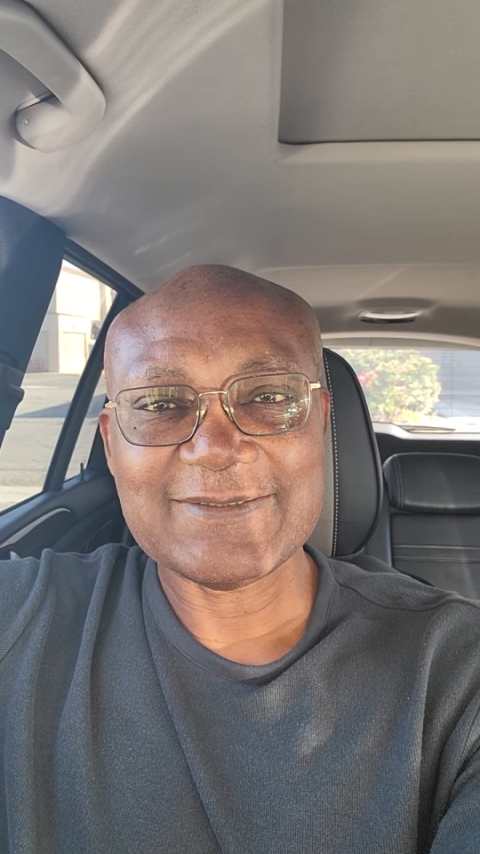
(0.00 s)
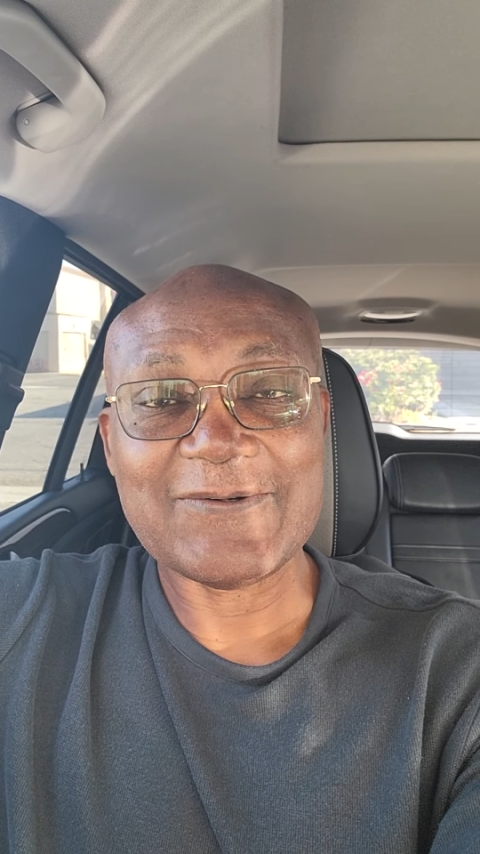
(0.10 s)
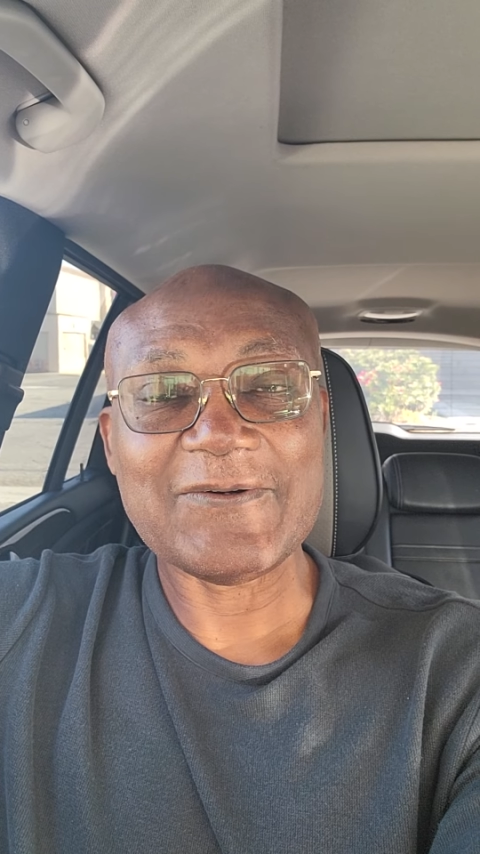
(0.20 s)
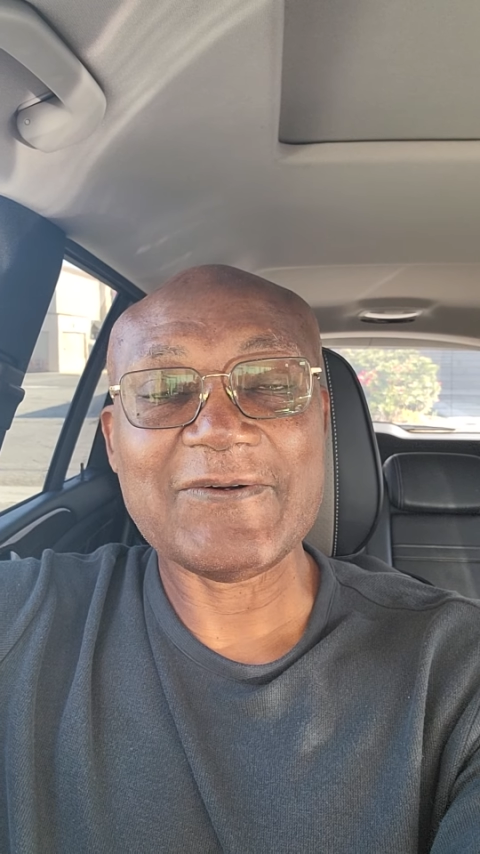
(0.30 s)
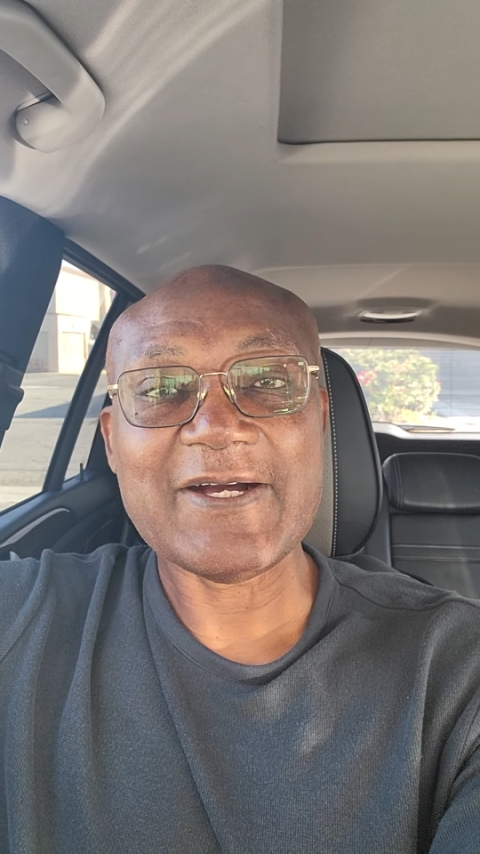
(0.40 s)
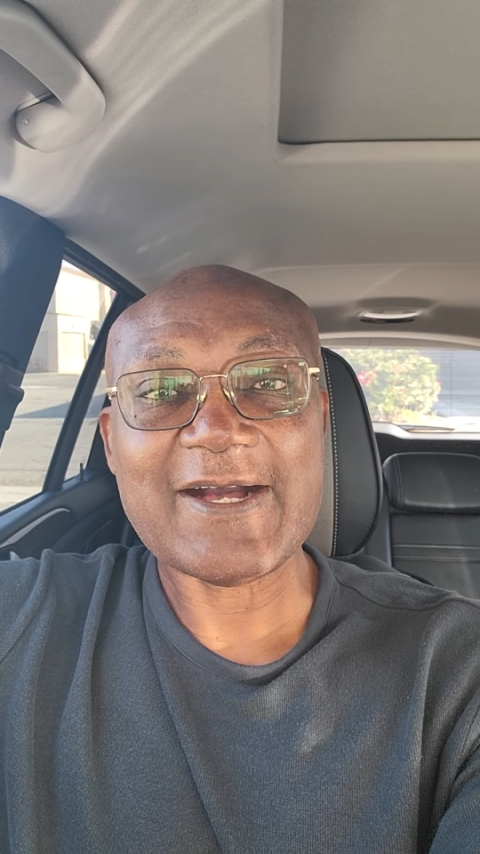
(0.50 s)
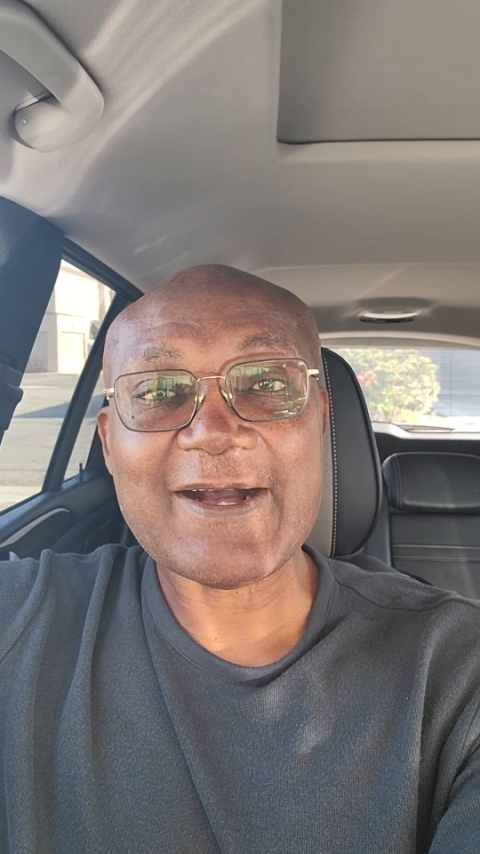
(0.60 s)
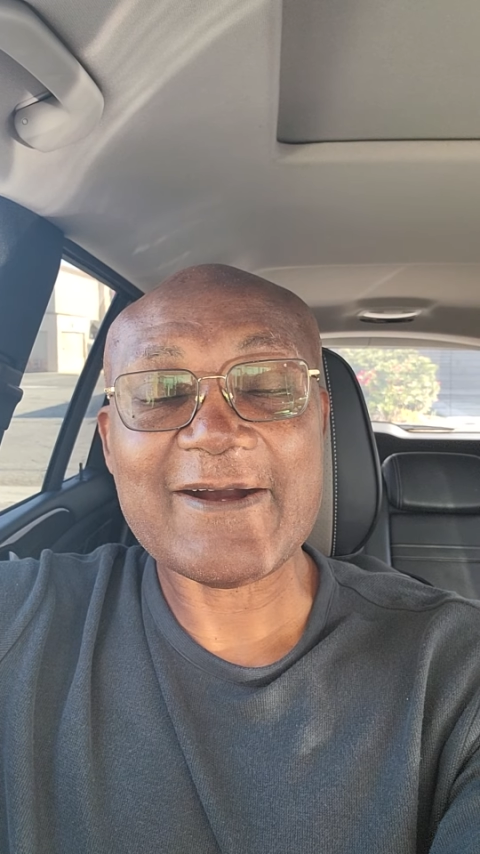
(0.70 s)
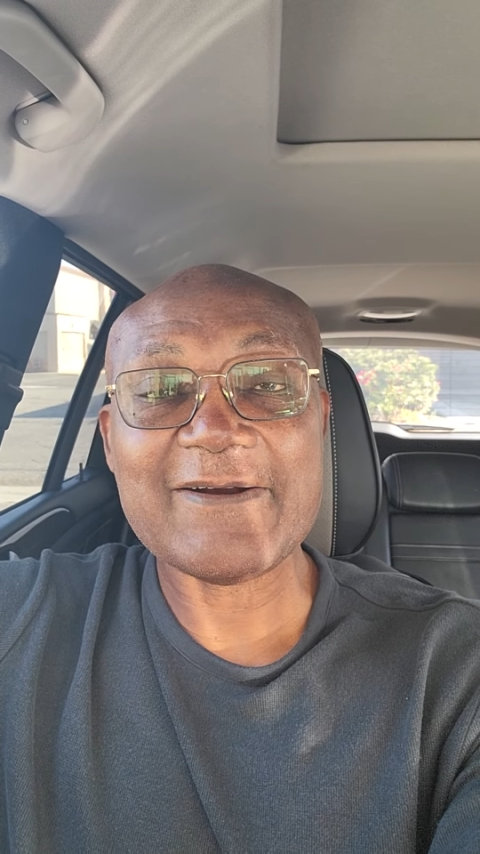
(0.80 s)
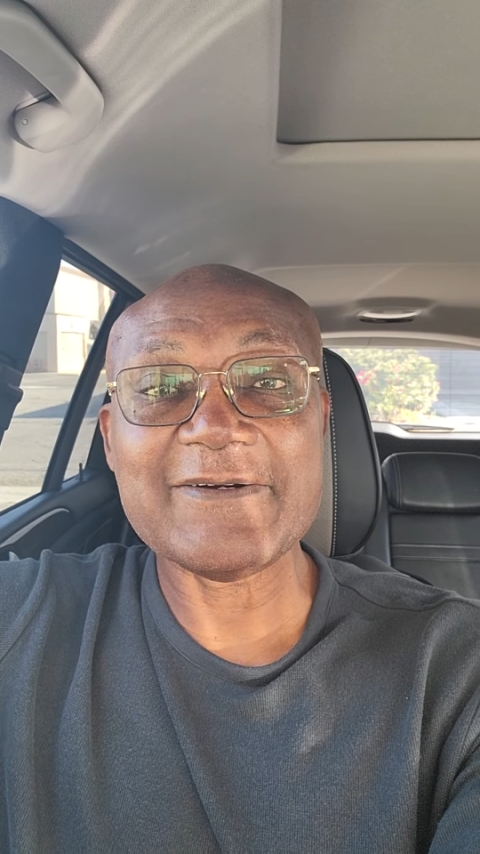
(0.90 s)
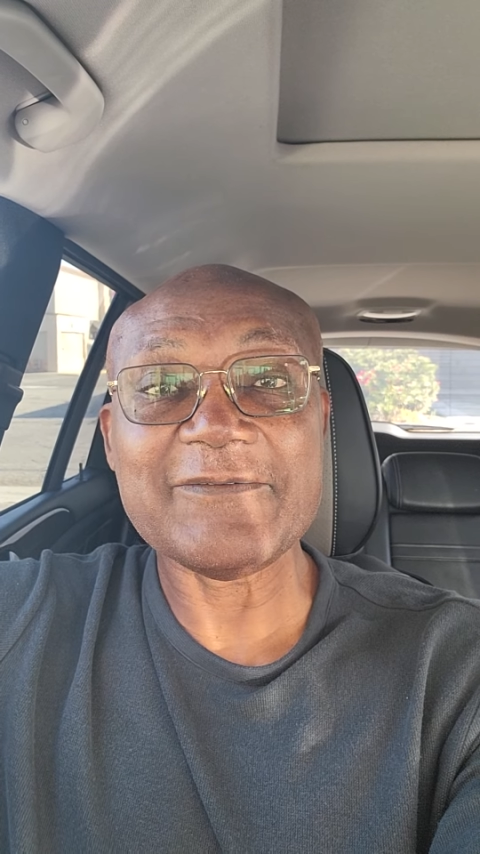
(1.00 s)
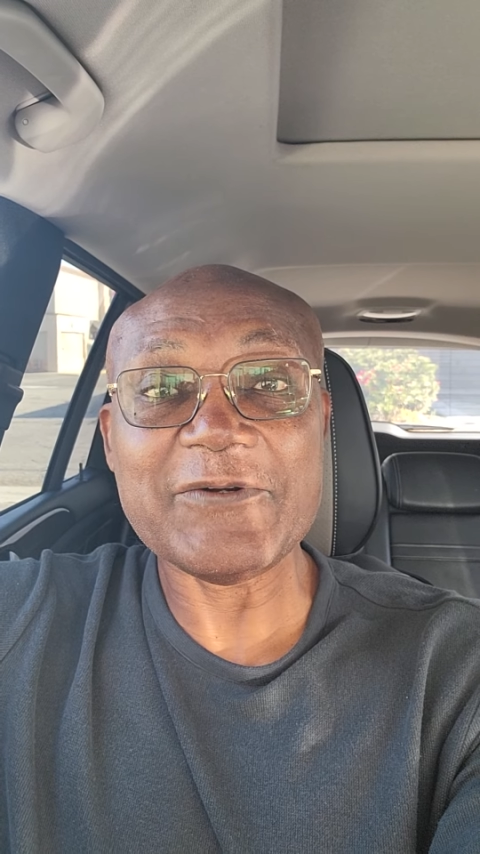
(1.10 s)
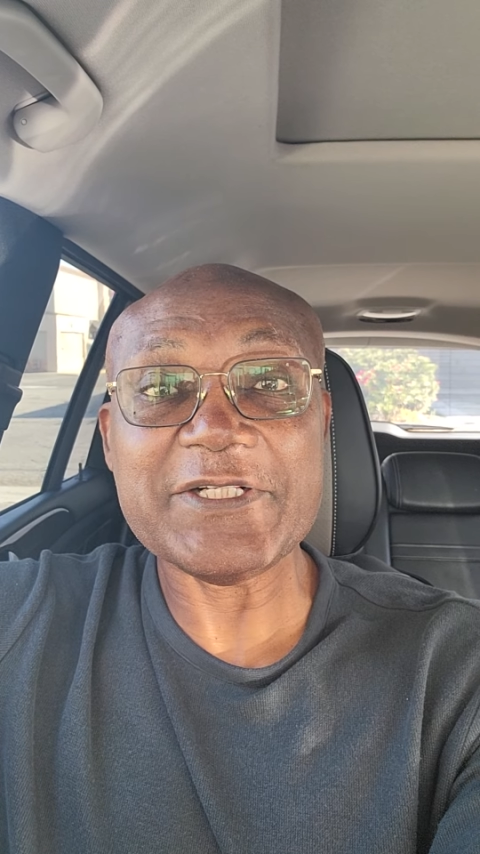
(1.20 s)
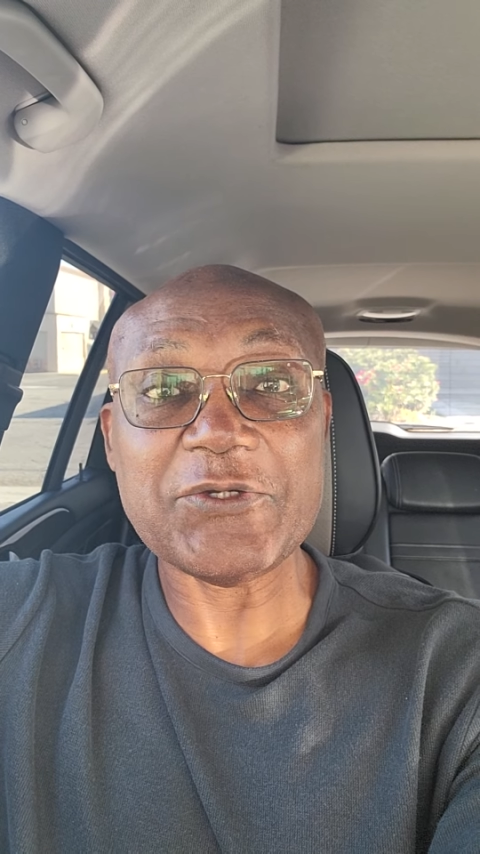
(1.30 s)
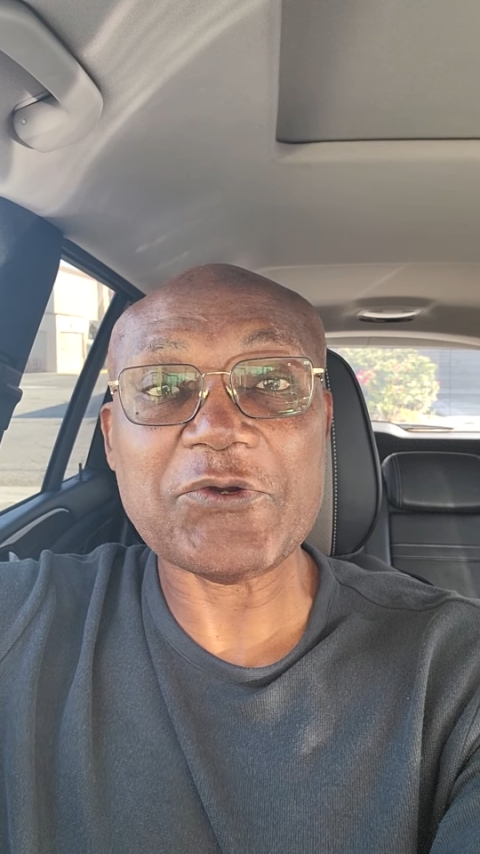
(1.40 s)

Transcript: or how will